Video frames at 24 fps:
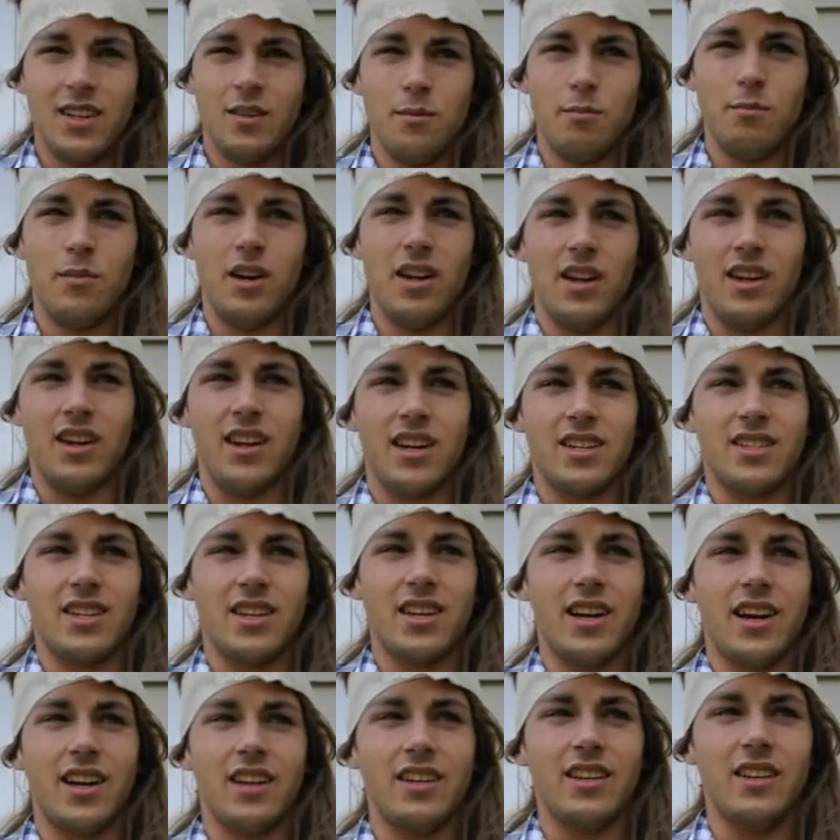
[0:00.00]
But the next
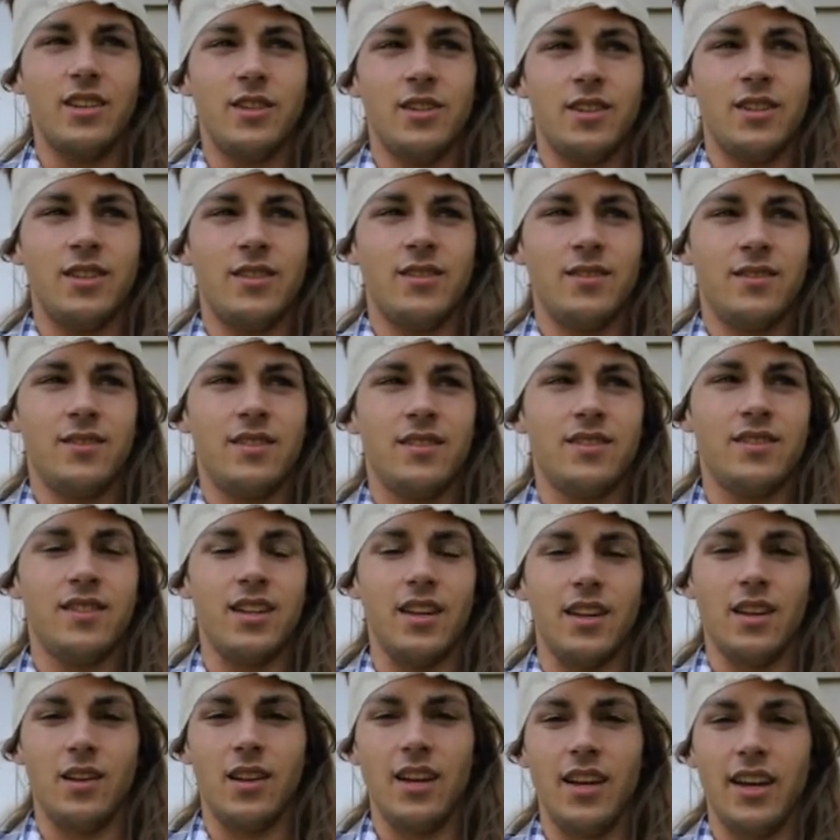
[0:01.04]
thing I knew,
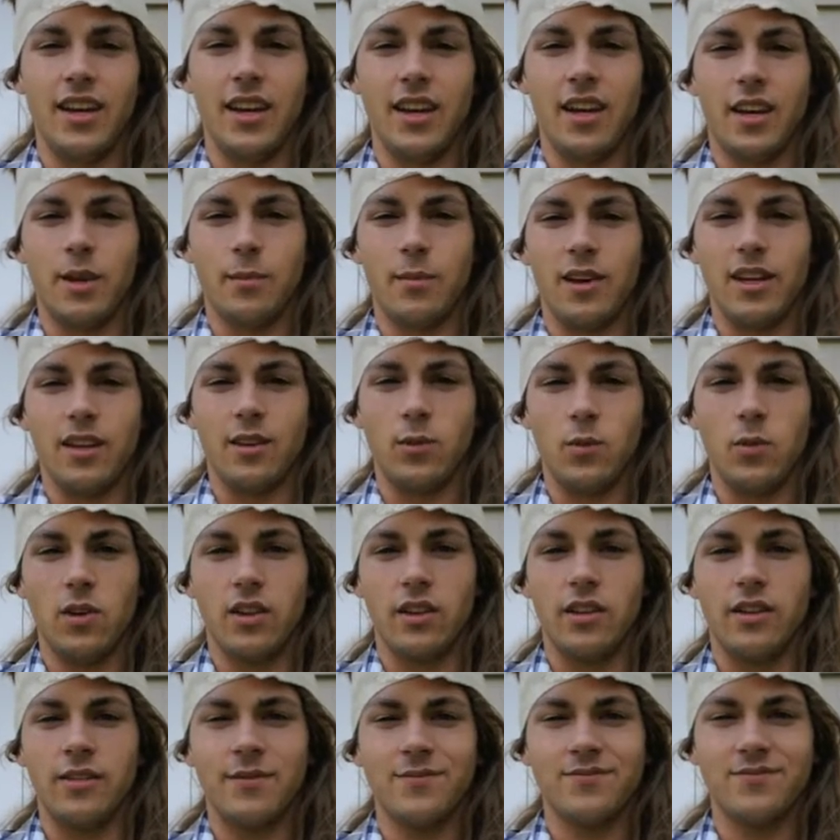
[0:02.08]
see a leg coming out the
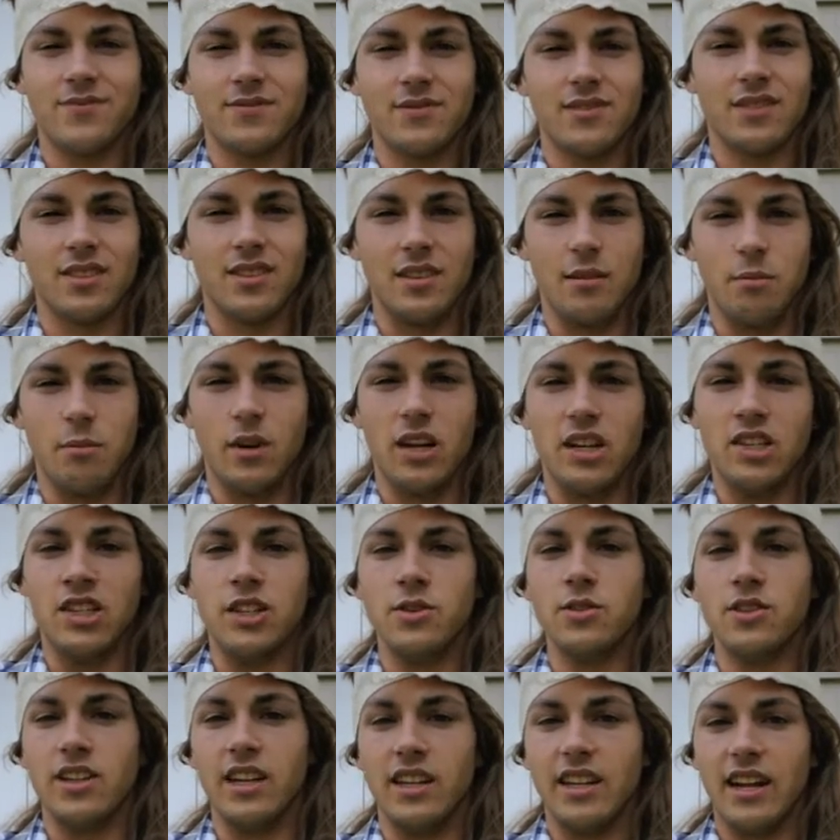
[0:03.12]
window. But she
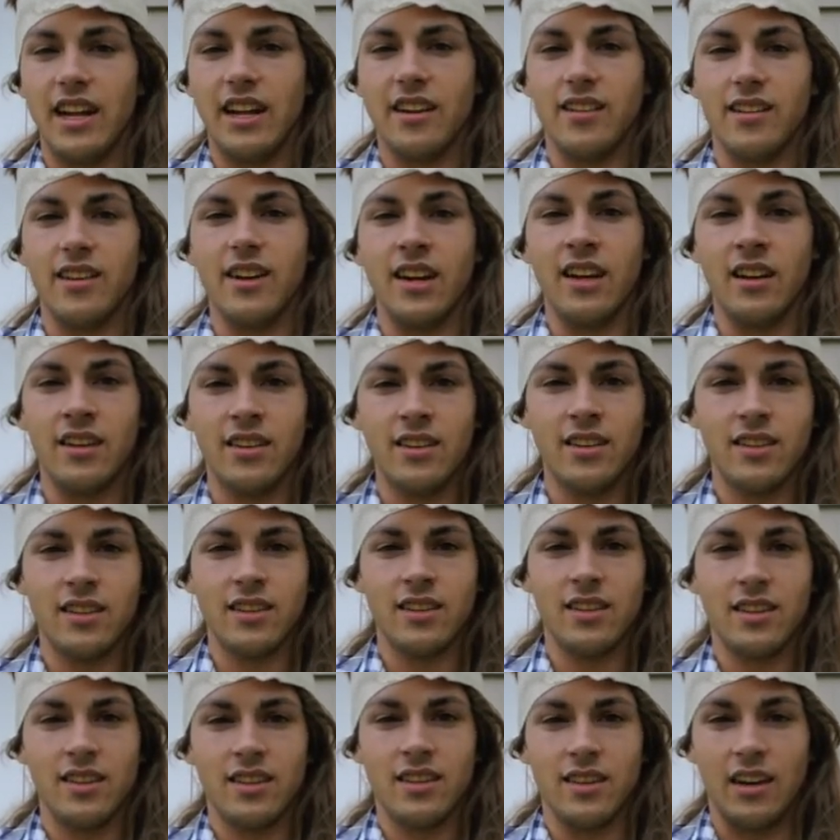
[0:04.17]
was getting out of there.
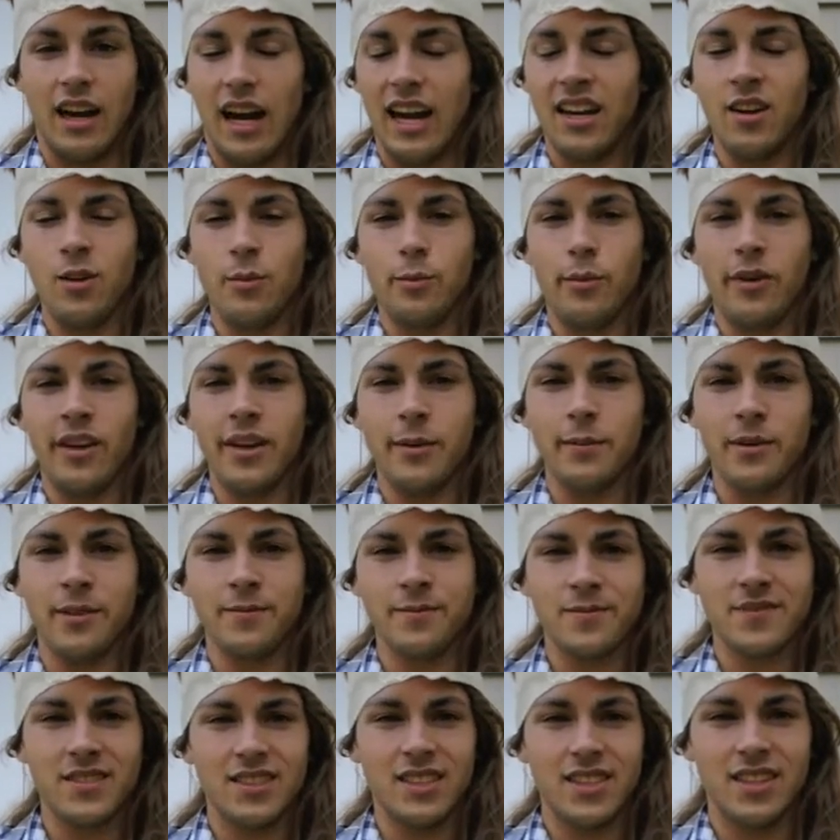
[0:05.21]
I don't blame her.
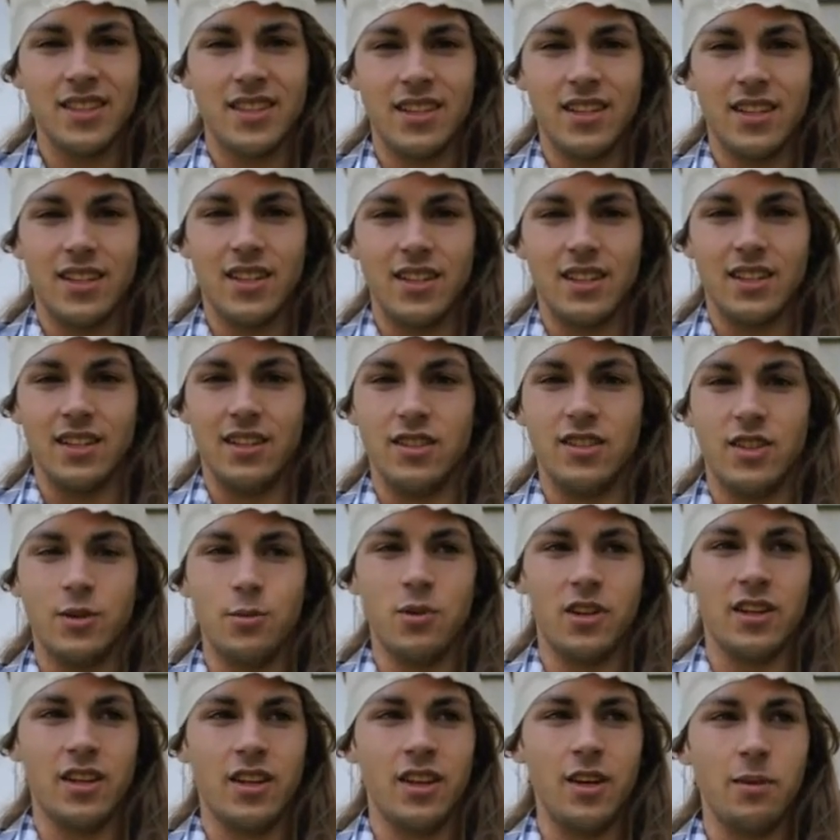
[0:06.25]
And she
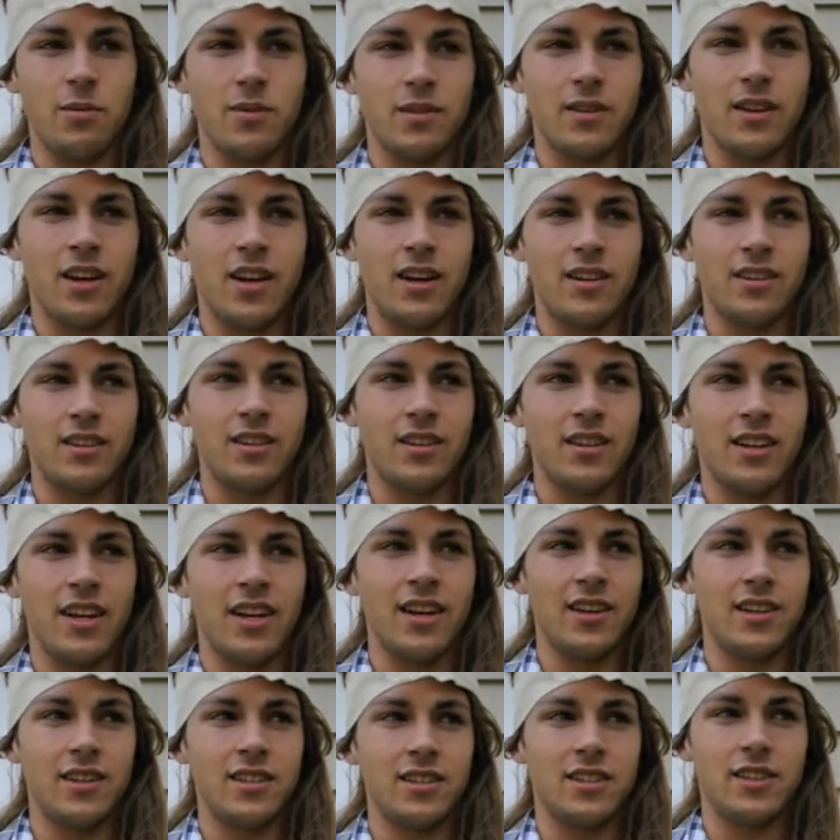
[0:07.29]
went to hooping and hollering and
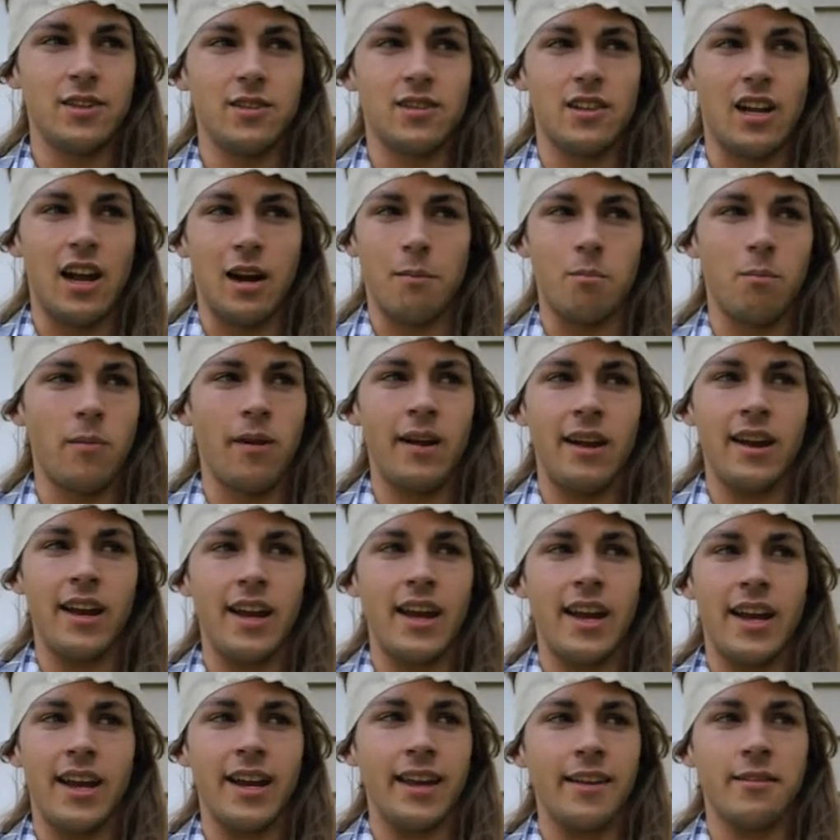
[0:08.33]
yelling. She was like, "Buddy,
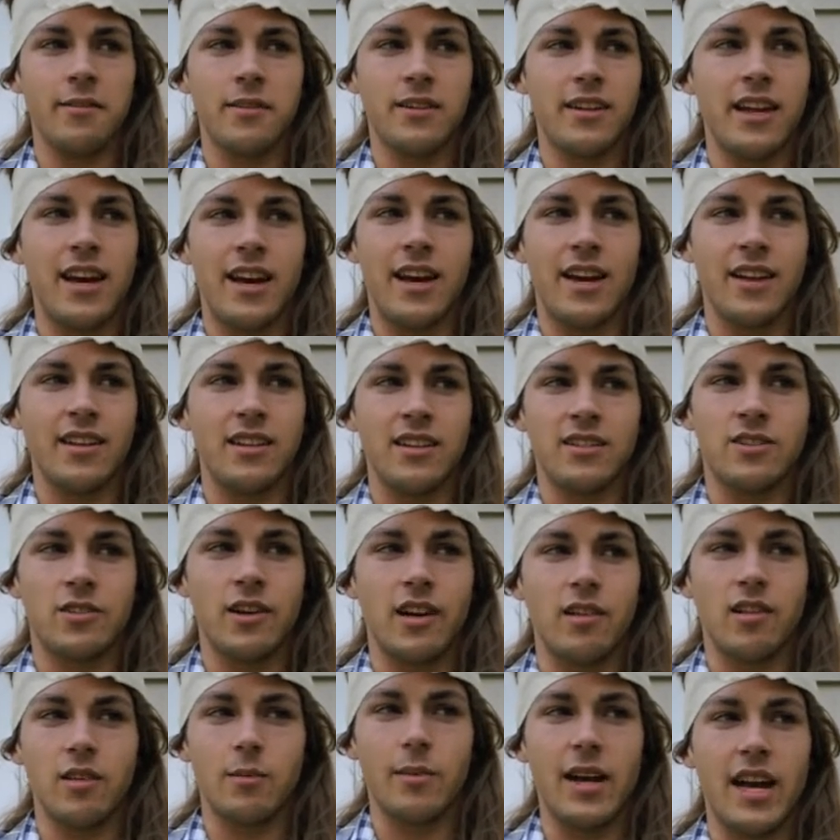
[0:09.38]
I ain't gonna die in this
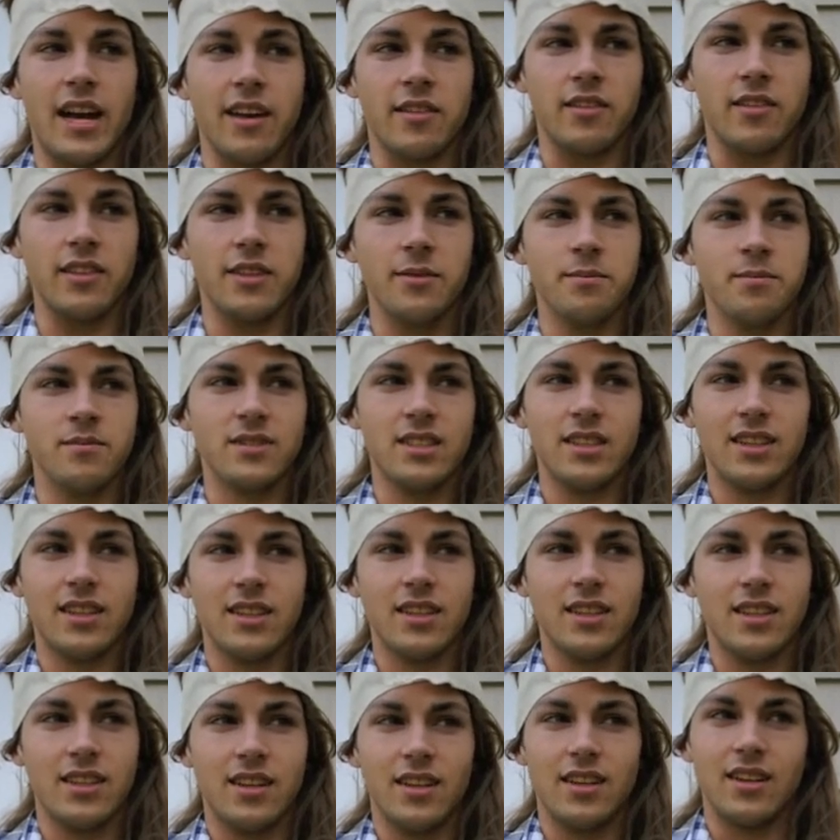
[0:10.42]
trailer bathroom."
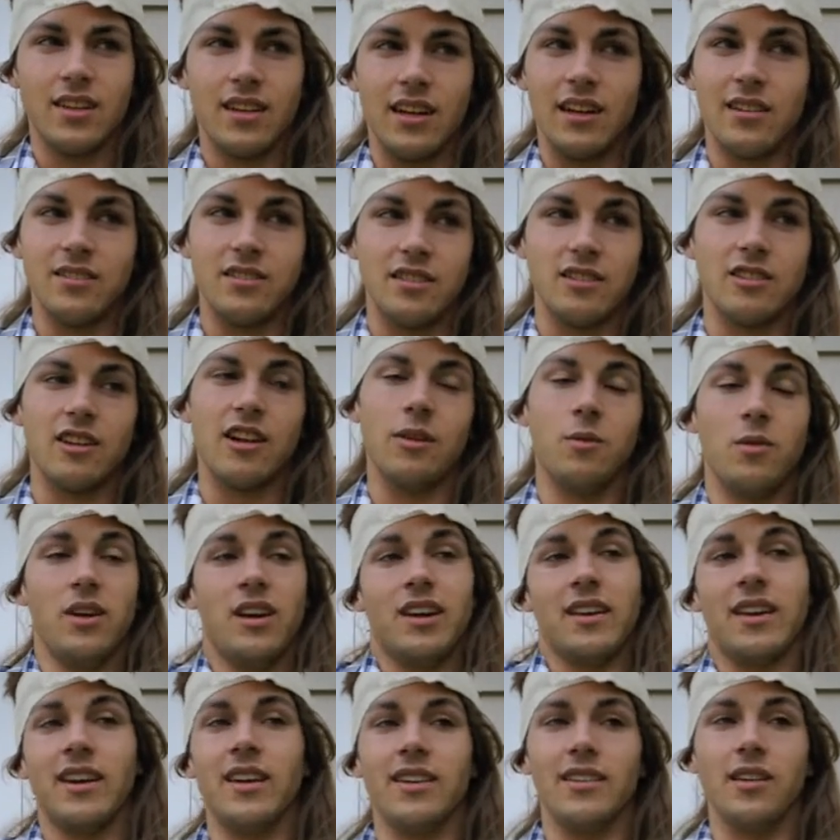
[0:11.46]
I was just like, well, I
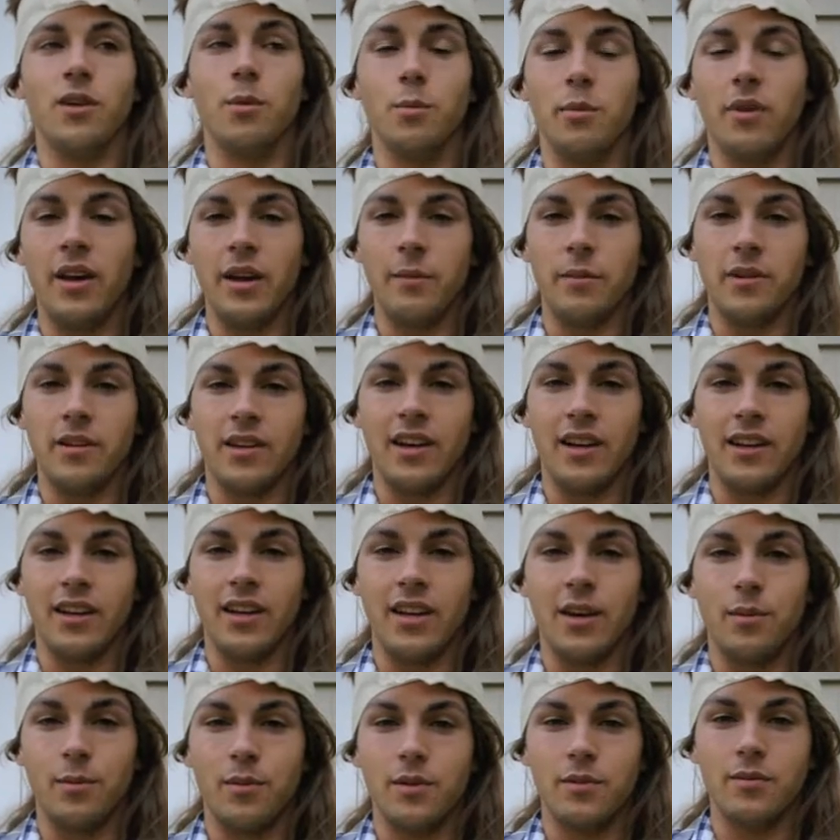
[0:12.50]
kind of don't blame you right
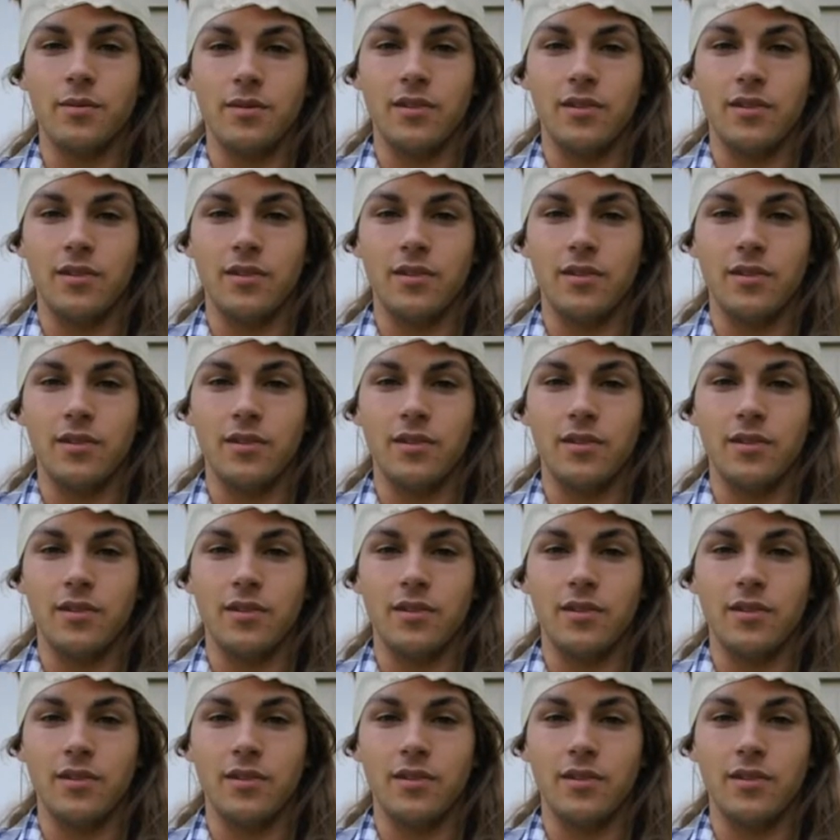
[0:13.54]
now, but